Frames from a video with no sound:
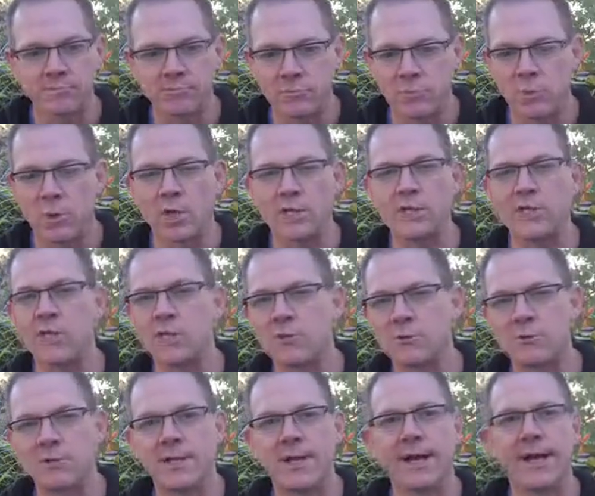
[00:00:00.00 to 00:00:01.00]
grudging
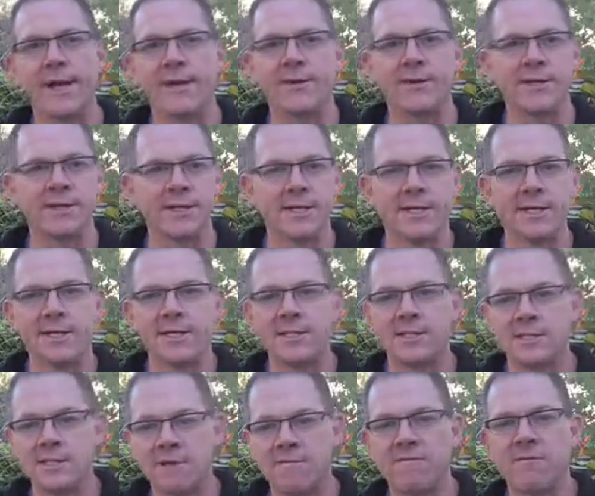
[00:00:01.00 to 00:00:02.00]
through that or
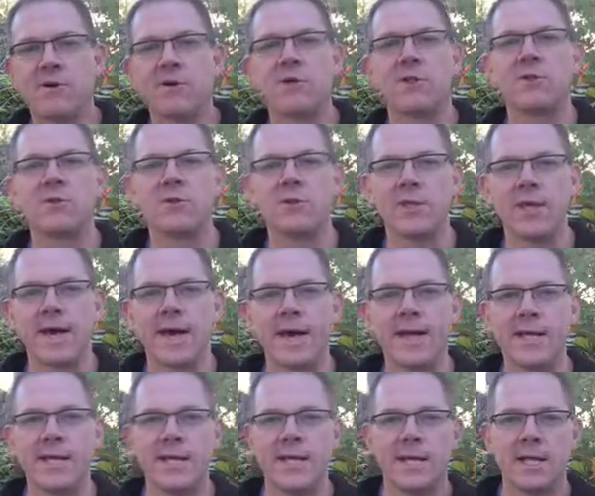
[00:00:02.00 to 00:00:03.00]
suffering through
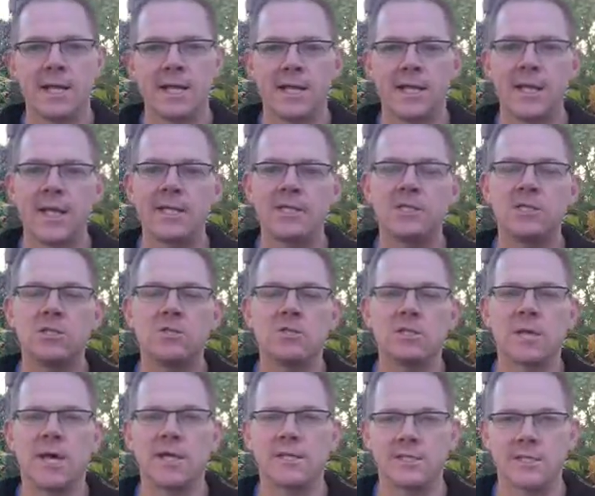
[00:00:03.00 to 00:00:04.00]
that, let's
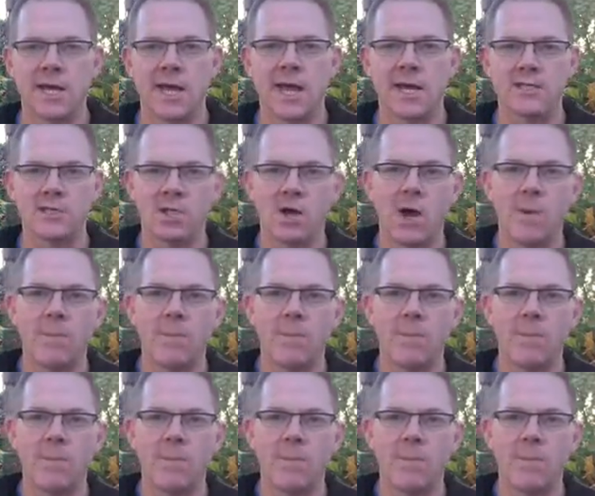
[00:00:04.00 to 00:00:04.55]
use that as an